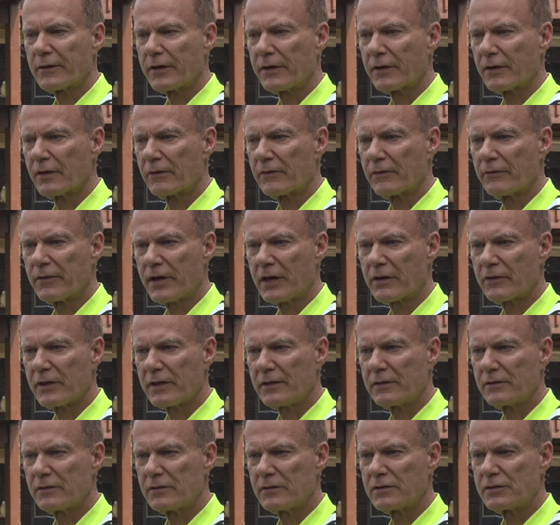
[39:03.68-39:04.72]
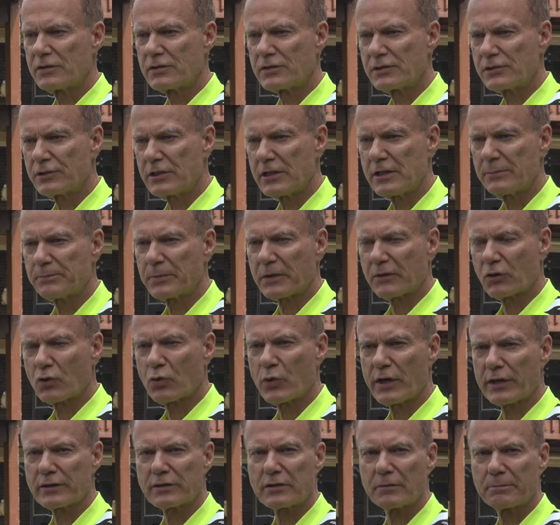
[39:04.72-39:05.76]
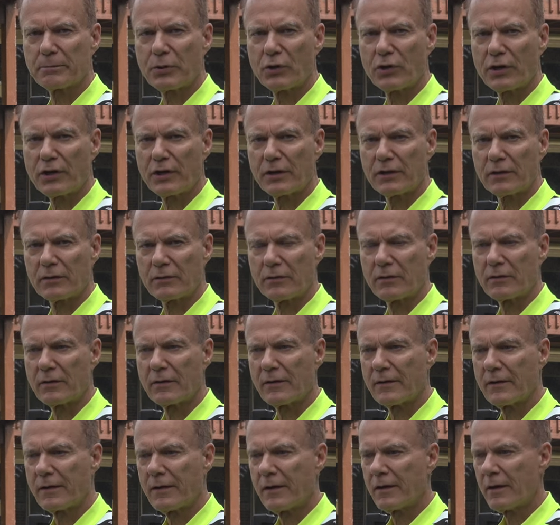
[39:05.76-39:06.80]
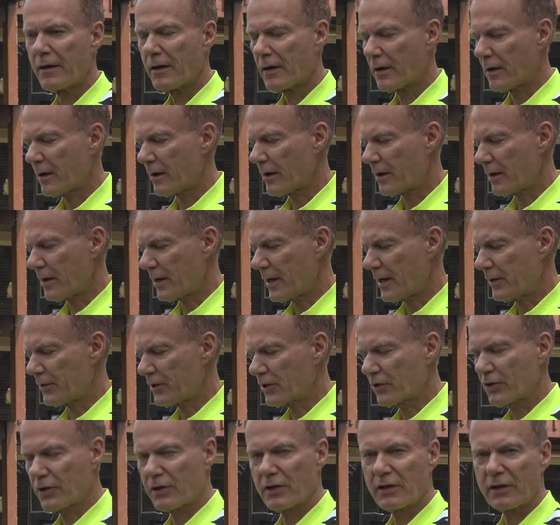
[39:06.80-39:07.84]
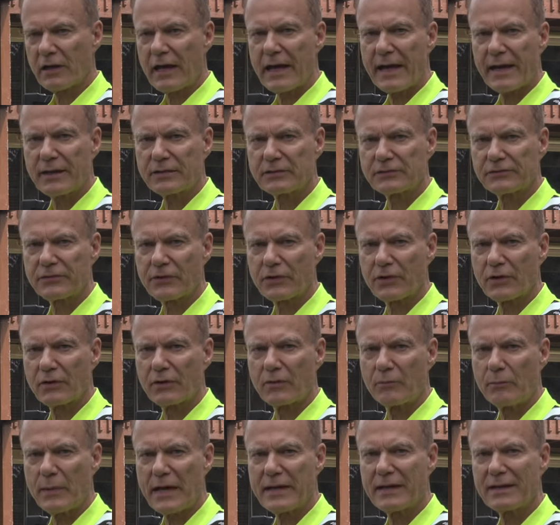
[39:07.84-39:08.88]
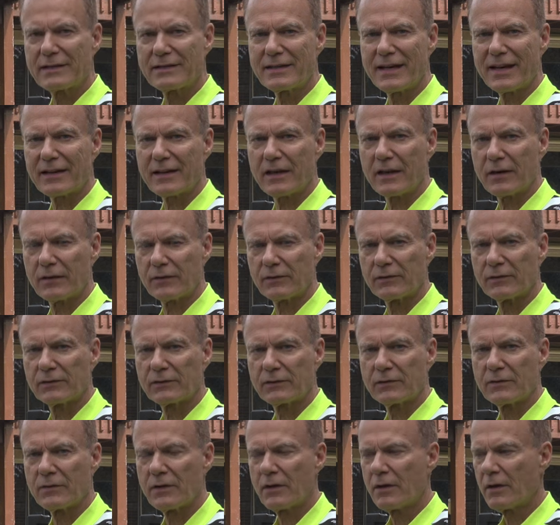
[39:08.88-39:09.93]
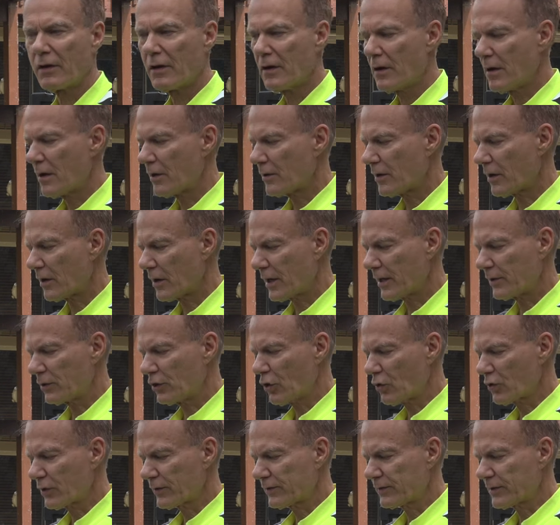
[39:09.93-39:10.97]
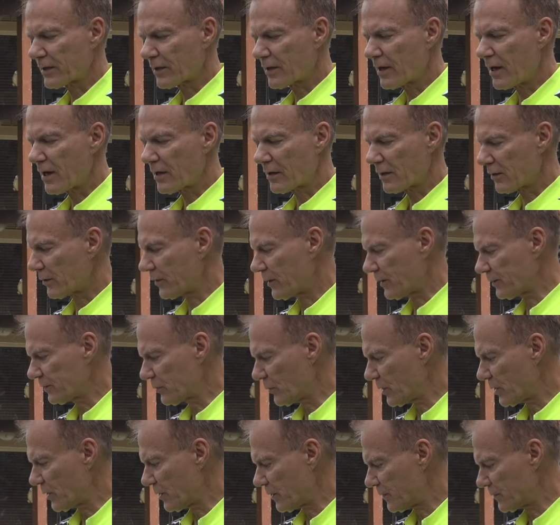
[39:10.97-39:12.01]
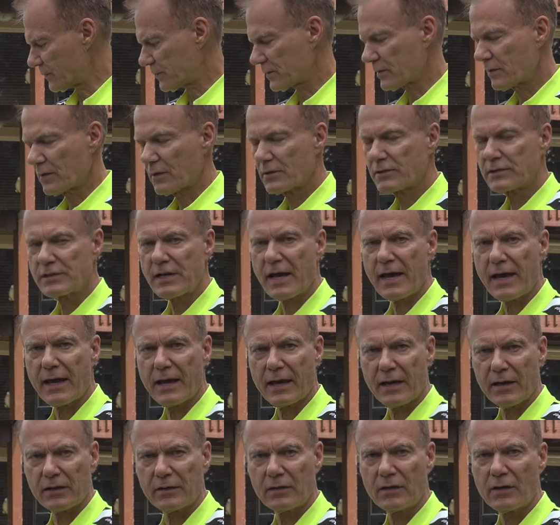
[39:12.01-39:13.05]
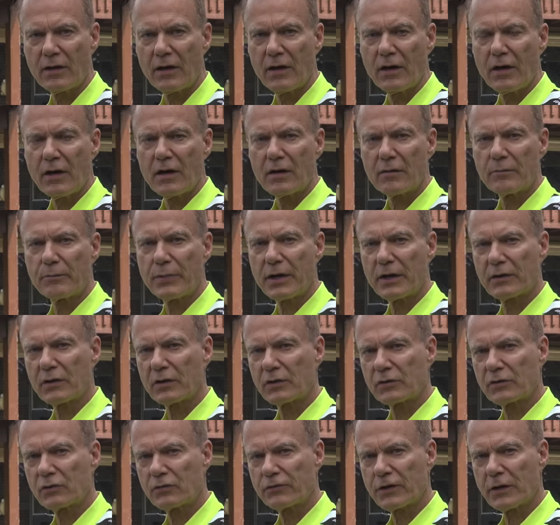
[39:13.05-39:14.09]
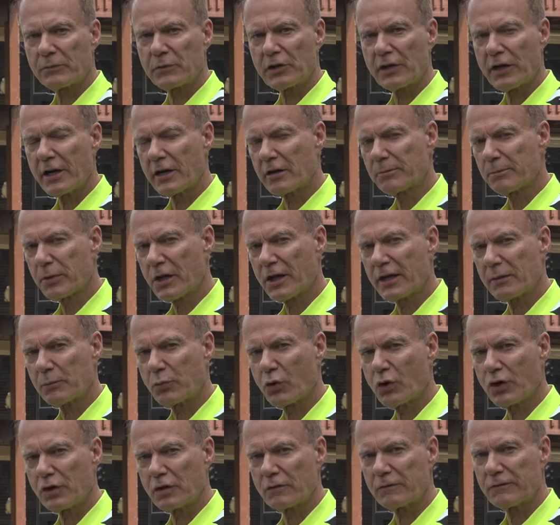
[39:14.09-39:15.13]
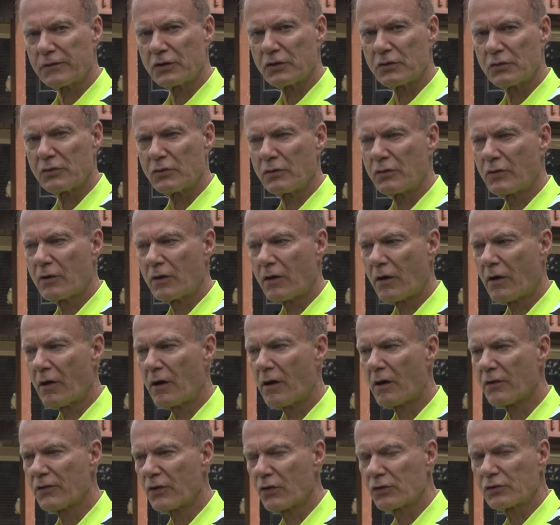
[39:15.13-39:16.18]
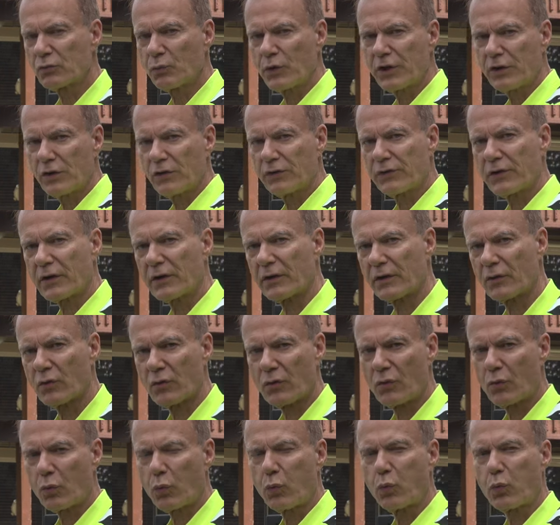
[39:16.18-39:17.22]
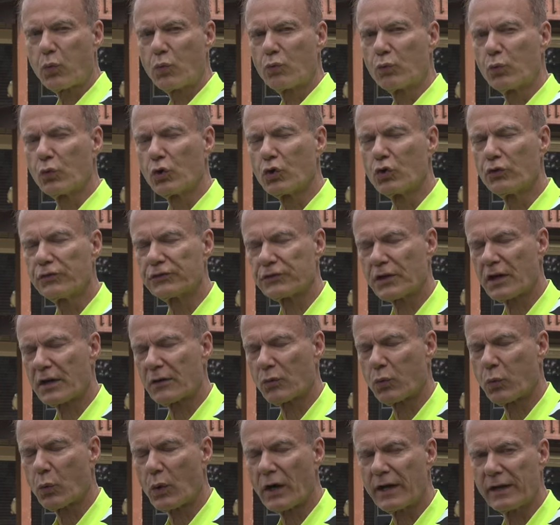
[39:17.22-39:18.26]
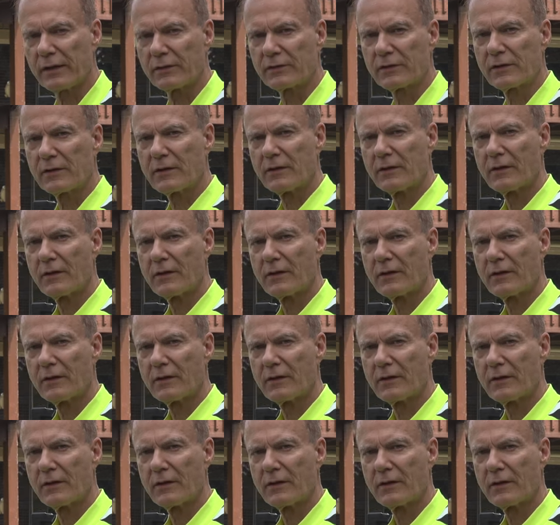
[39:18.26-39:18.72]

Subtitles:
They're very cheap and quick to put in, and they're going to last for many decades. And notice the color. This one is tan, but from your airplane point of view, all those windows are roofs are white.